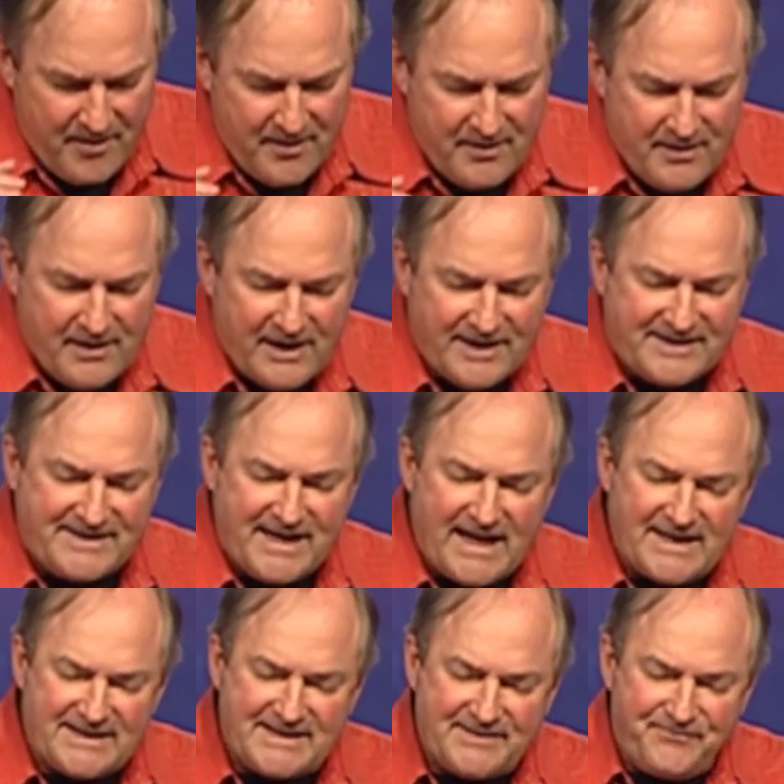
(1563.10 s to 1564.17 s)
It
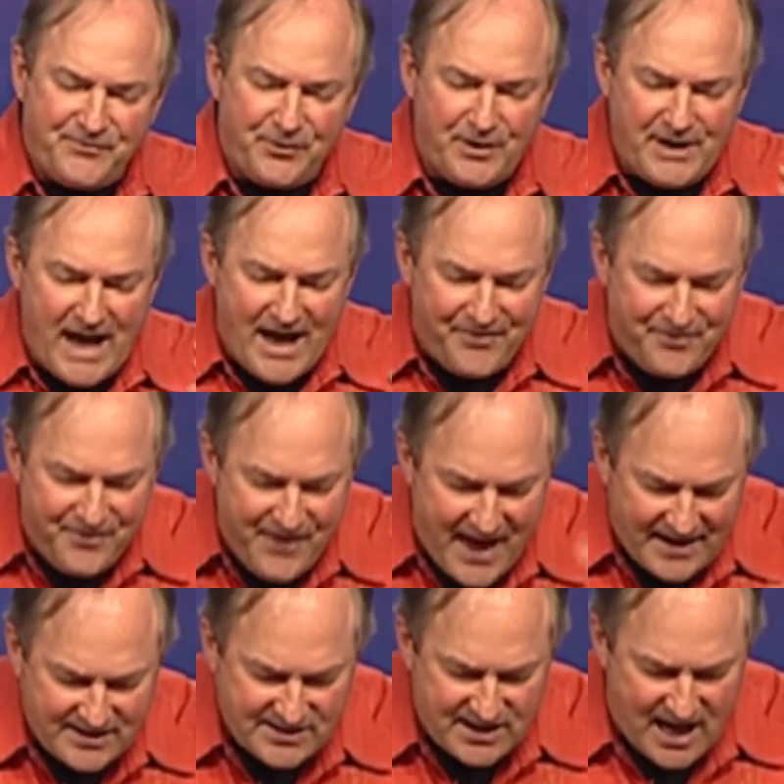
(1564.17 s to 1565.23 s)
says, For at
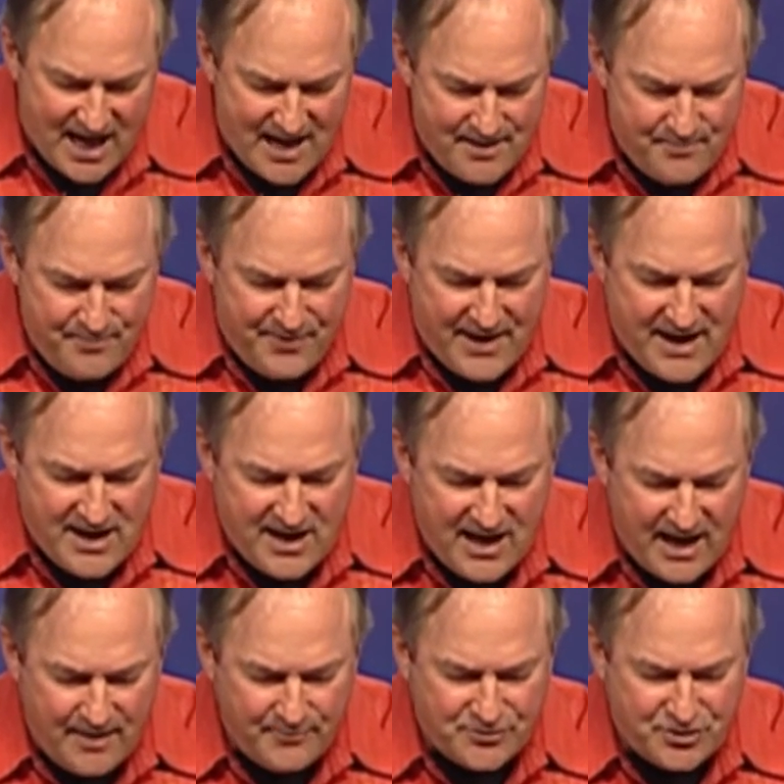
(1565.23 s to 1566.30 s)
that time they
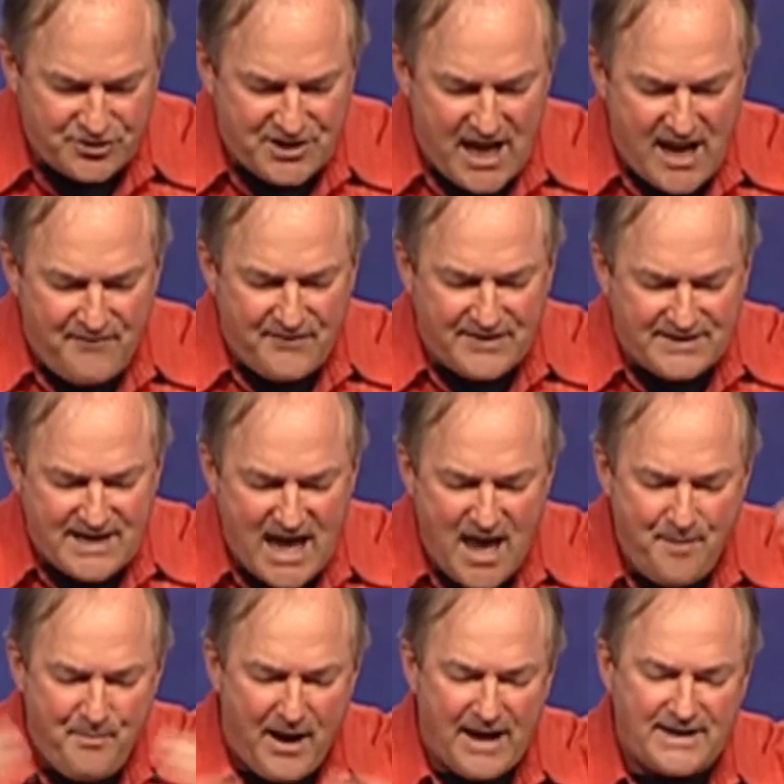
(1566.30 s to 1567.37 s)
came to David day
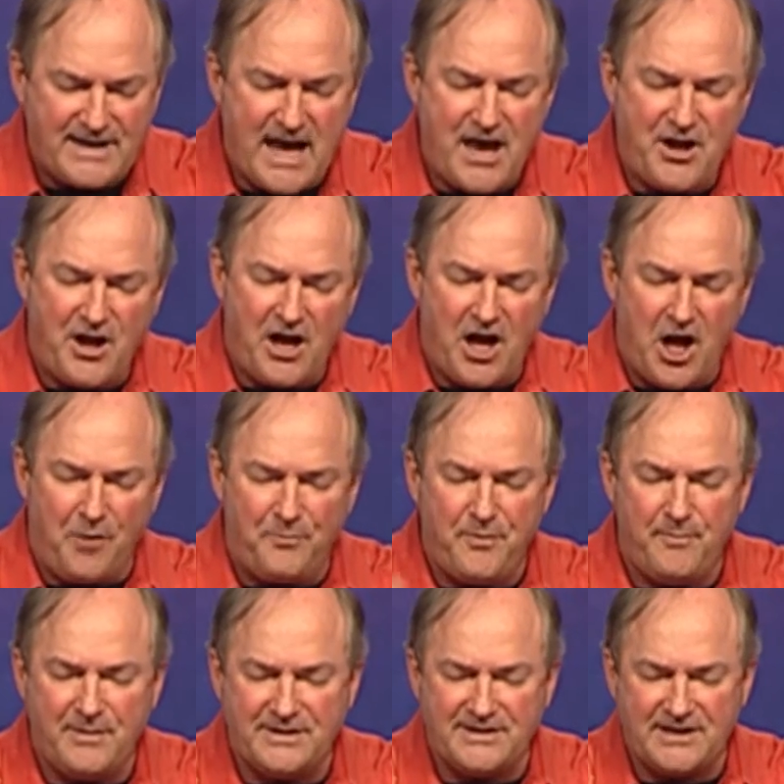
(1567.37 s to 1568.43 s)
by day to help
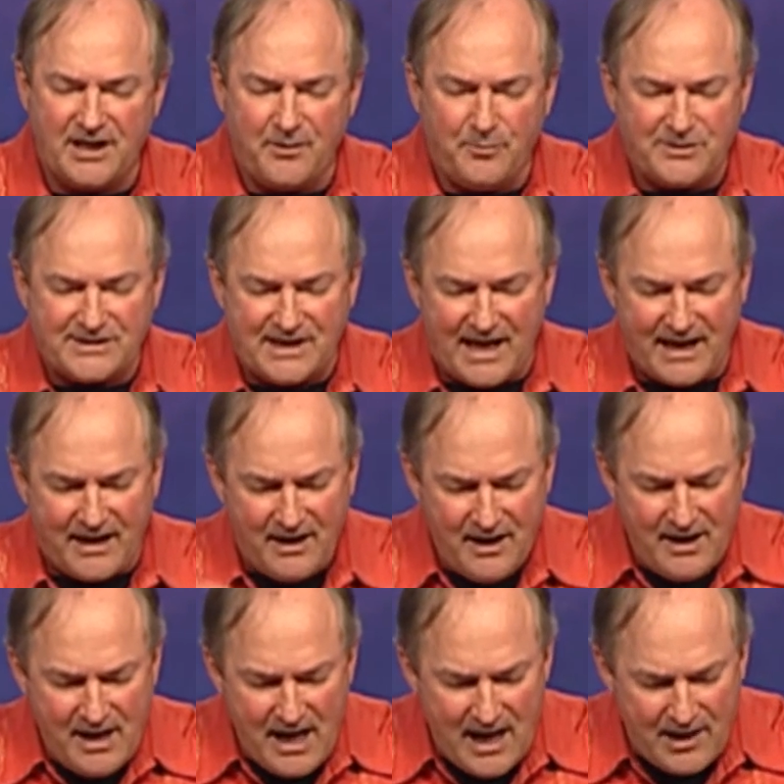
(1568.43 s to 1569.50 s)
him until it was like
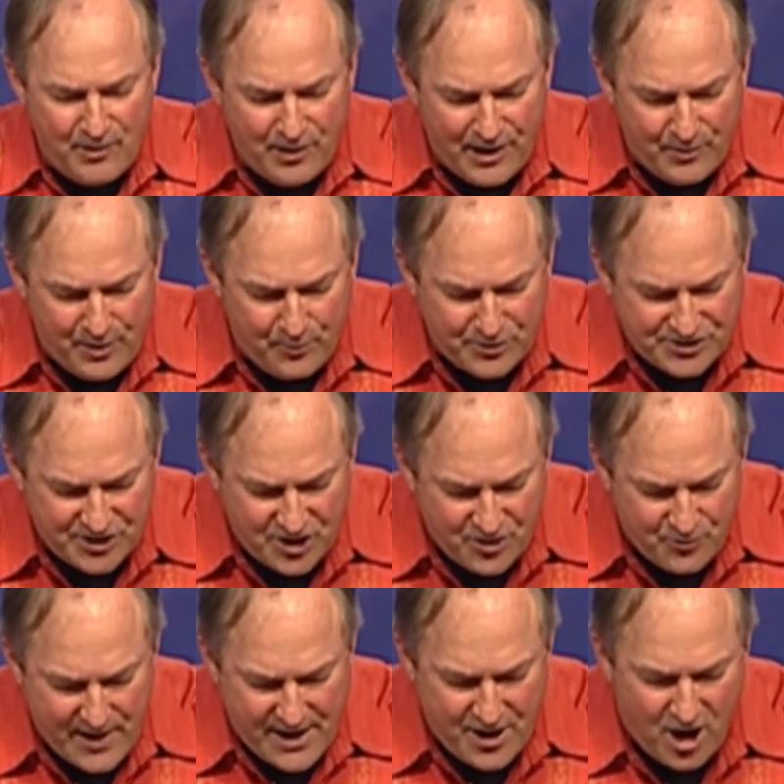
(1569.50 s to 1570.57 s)
it was a
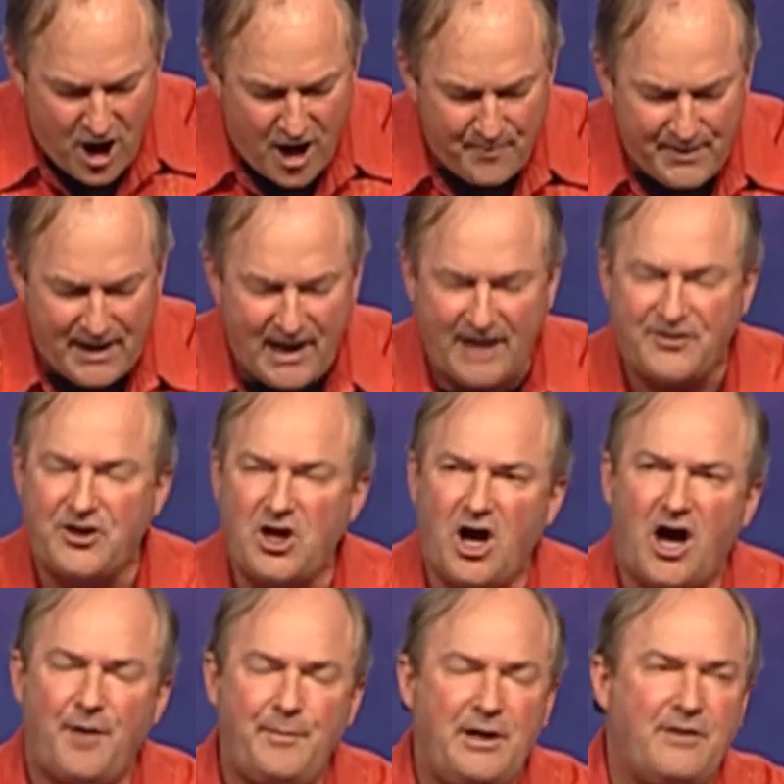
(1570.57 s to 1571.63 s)
great army, like the
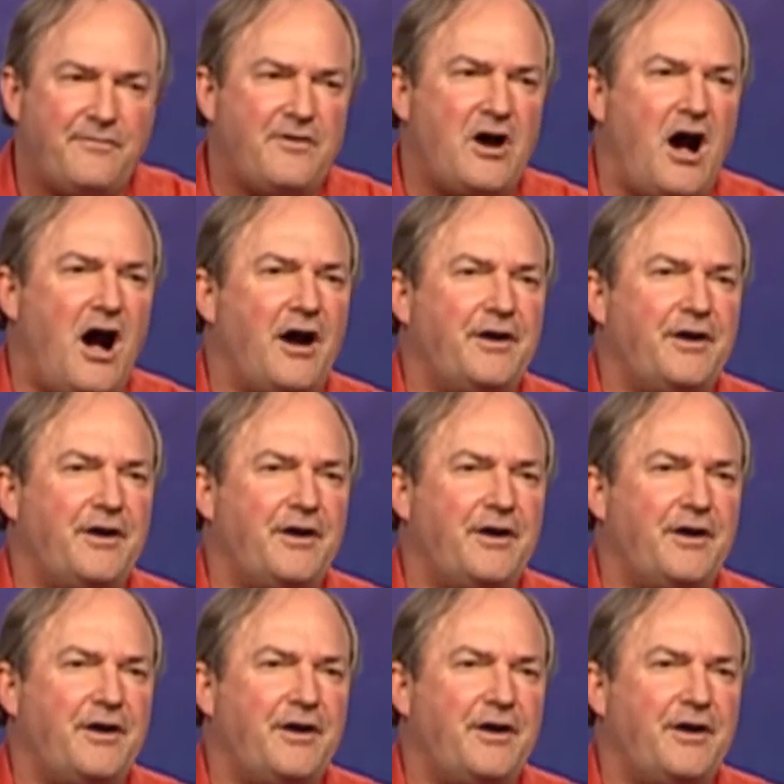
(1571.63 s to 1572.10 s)
army of God.